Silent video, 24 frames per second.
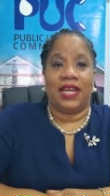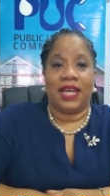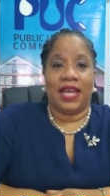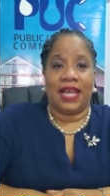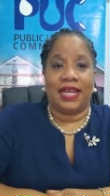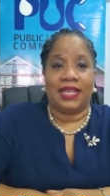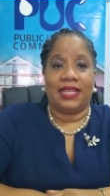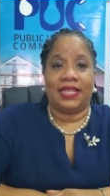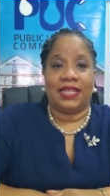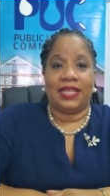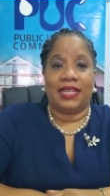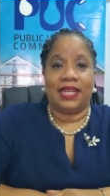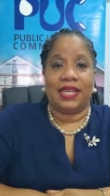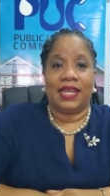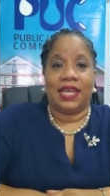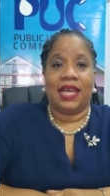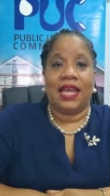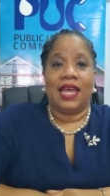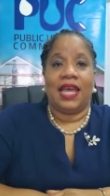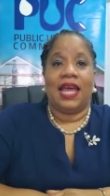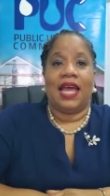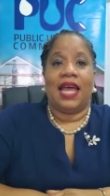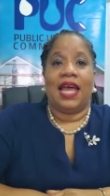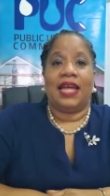Guyana,
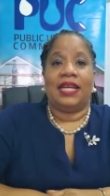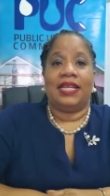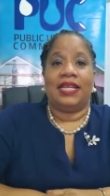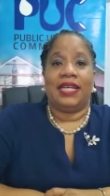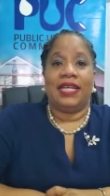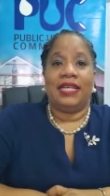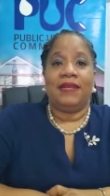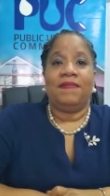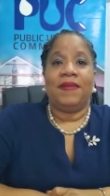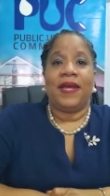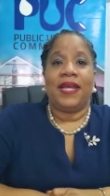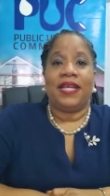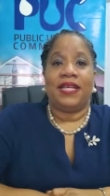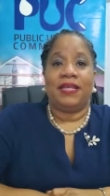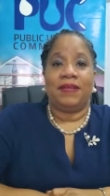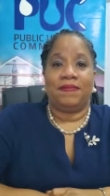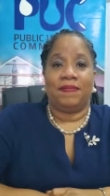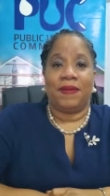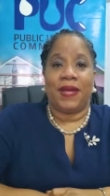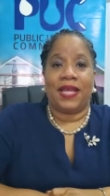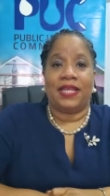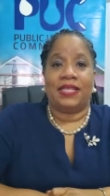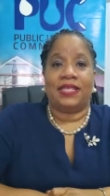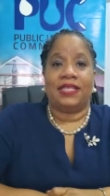and in my
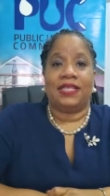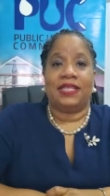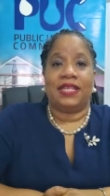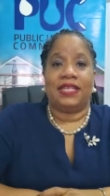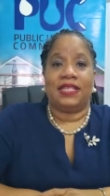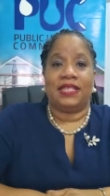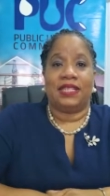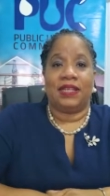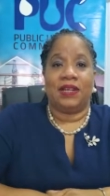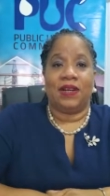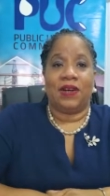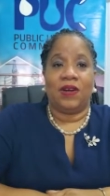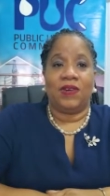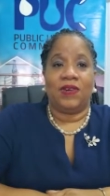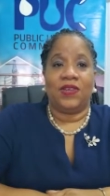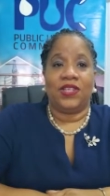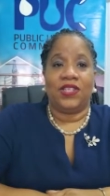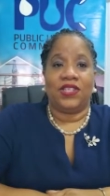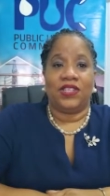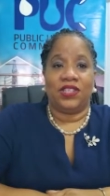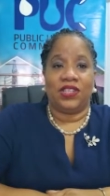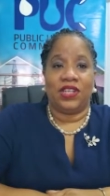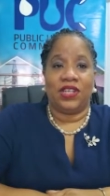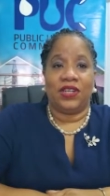capacity as the
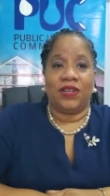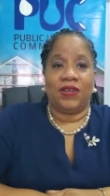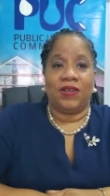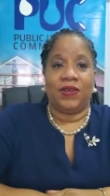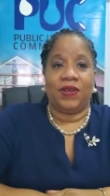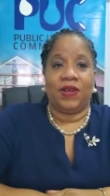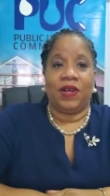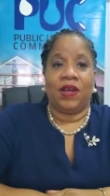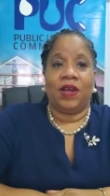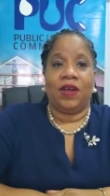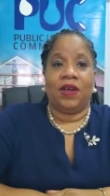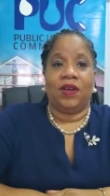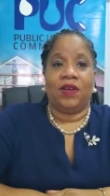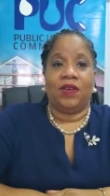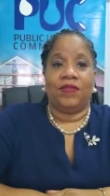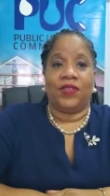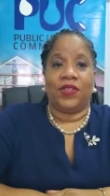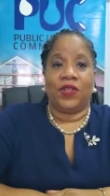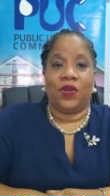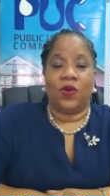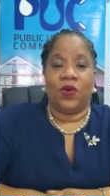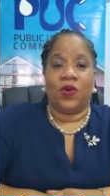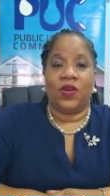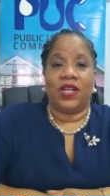current chair
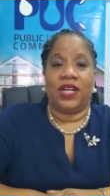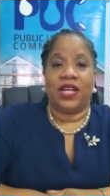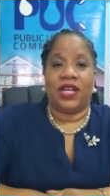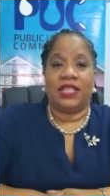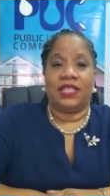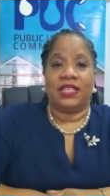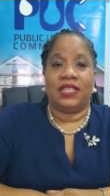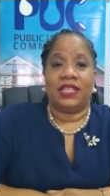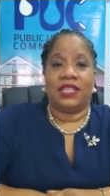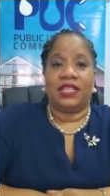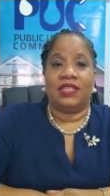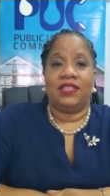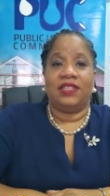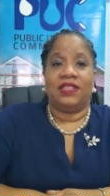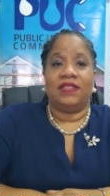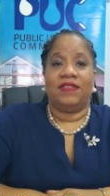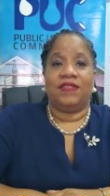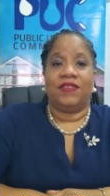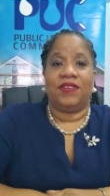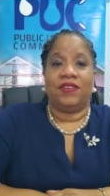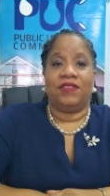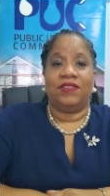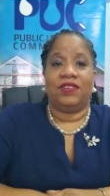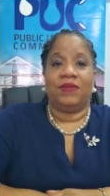of the Organization
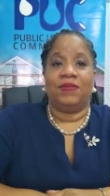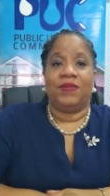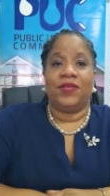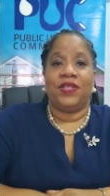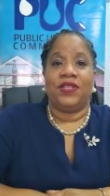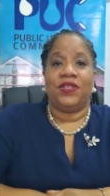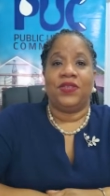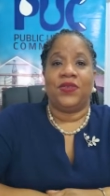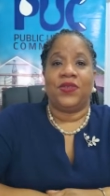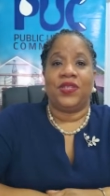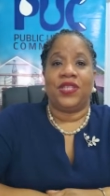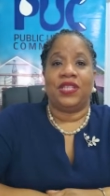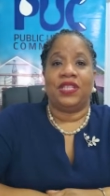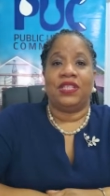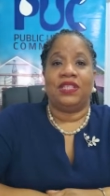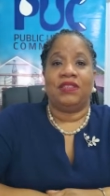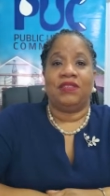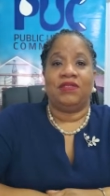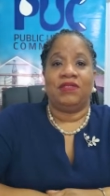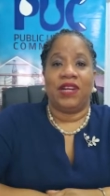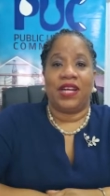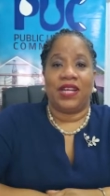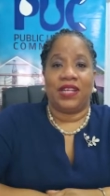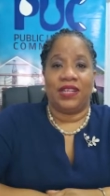of Caribbean
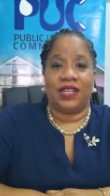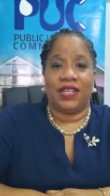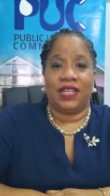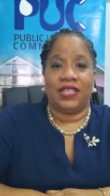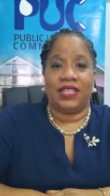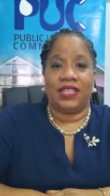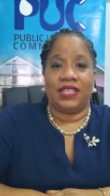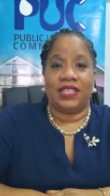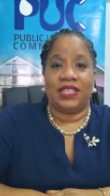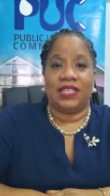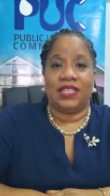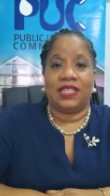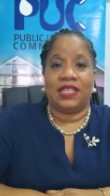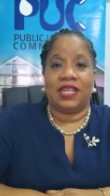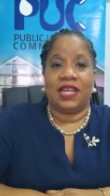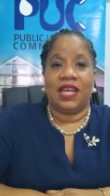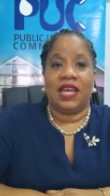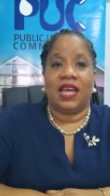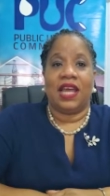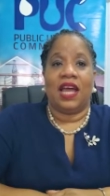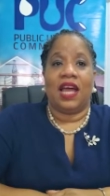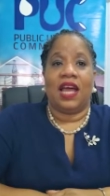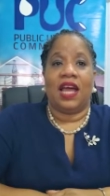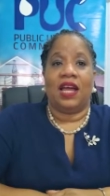Utility Regulators,
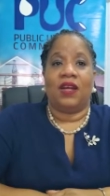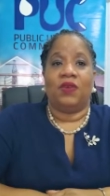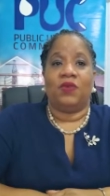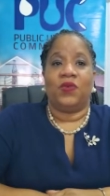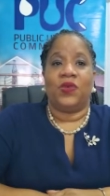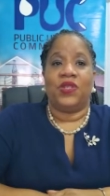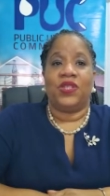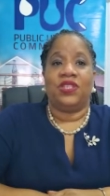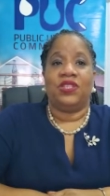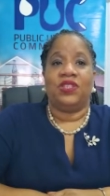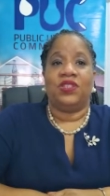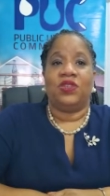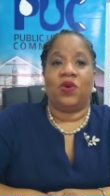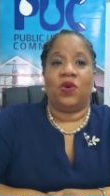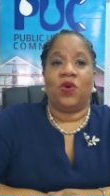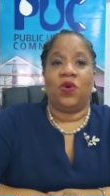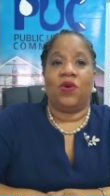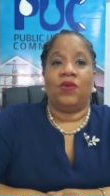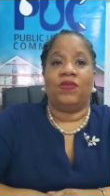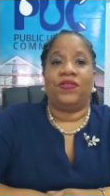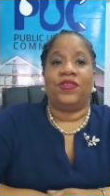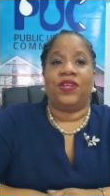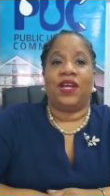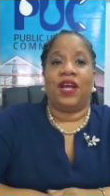I wish to
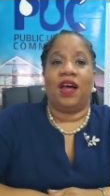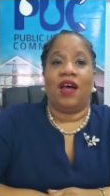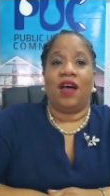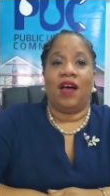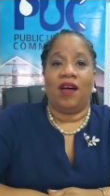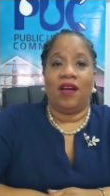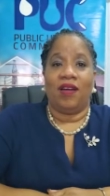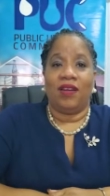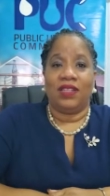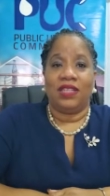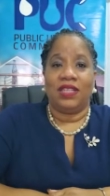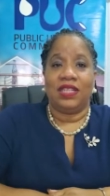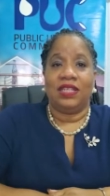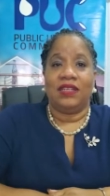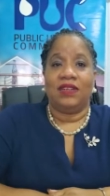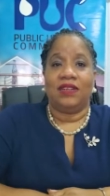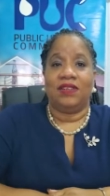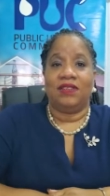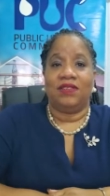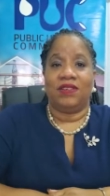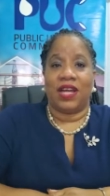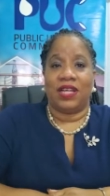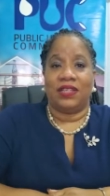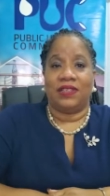offer hearty
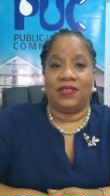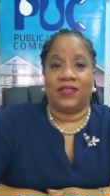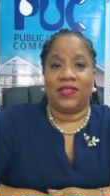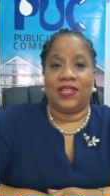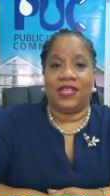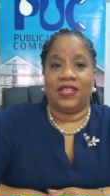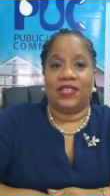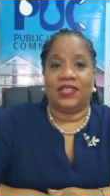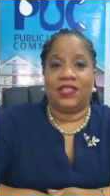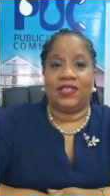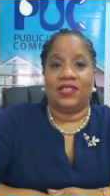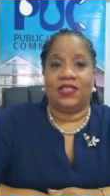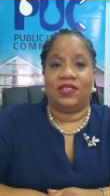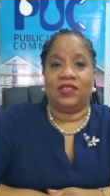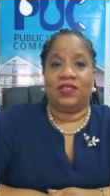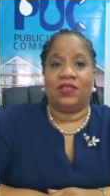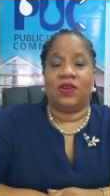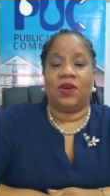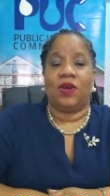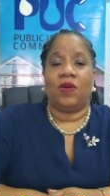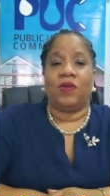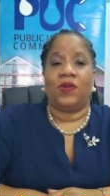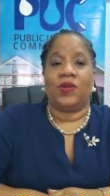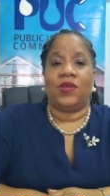congratulations
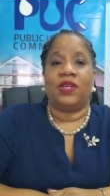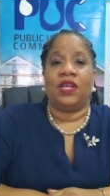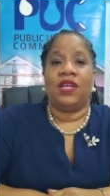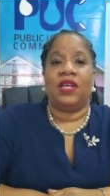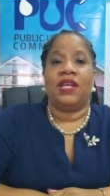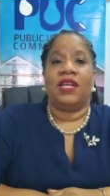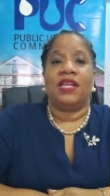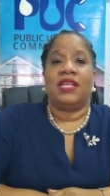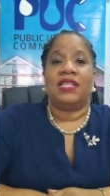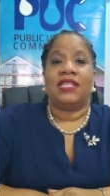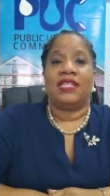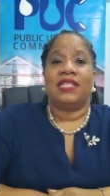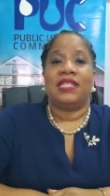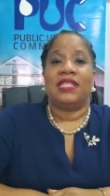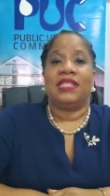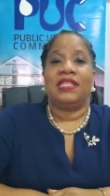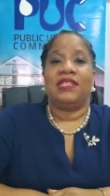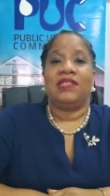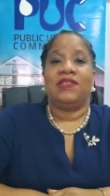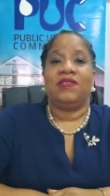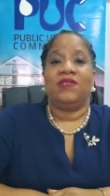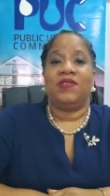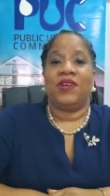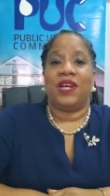to our
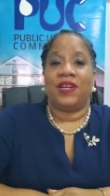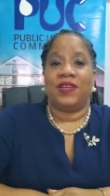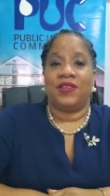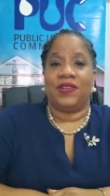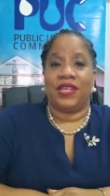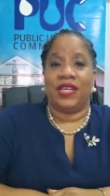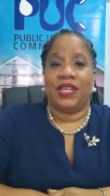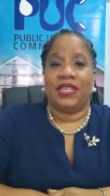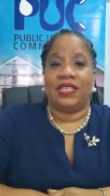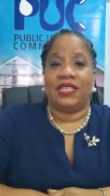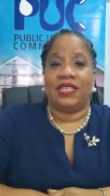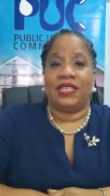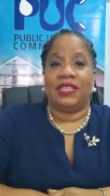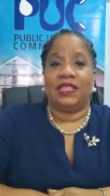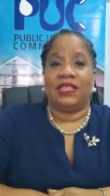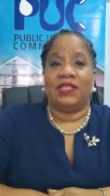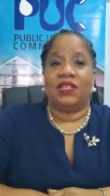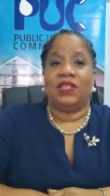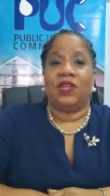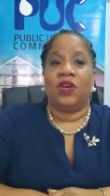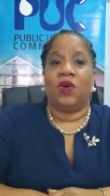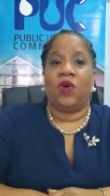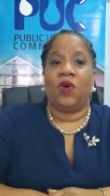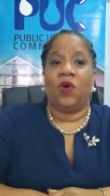sister regulator,
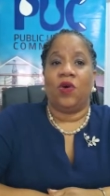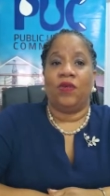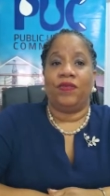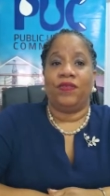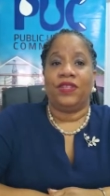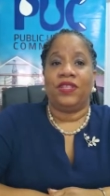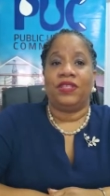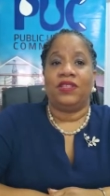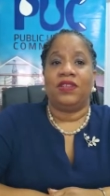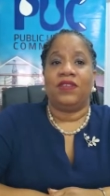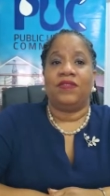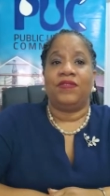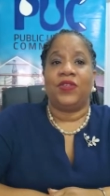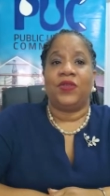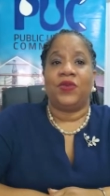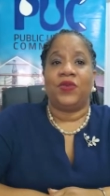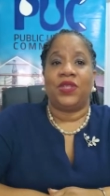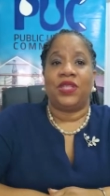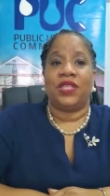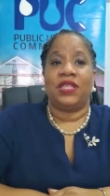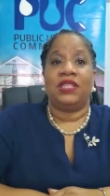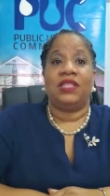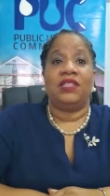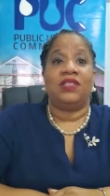the Office of
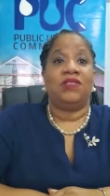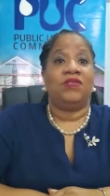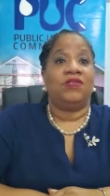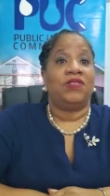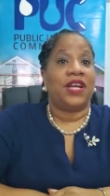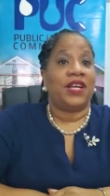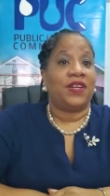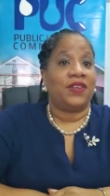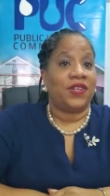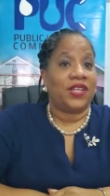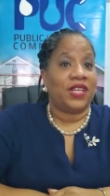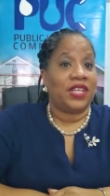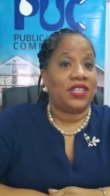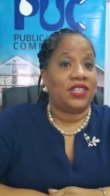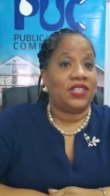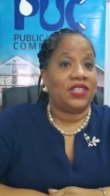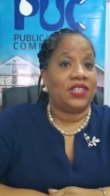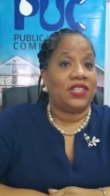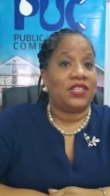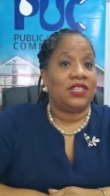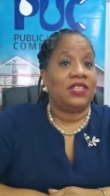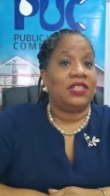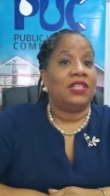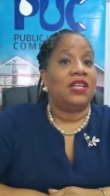Utility
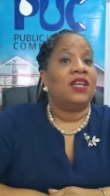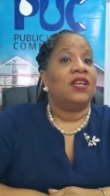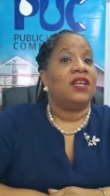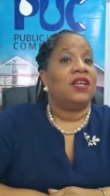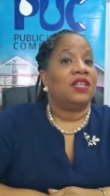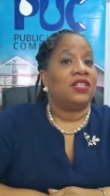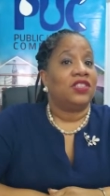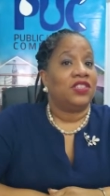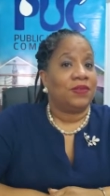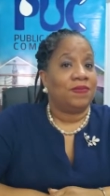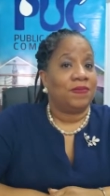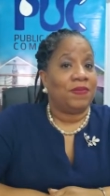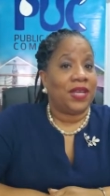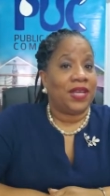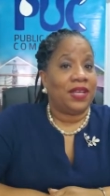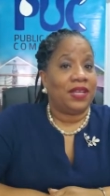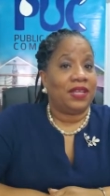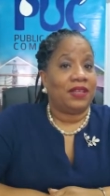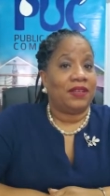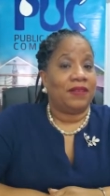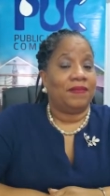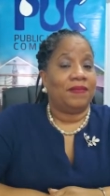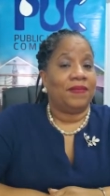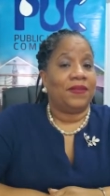Regulation,
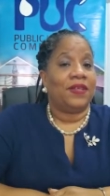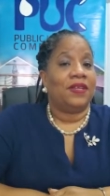Jamaica,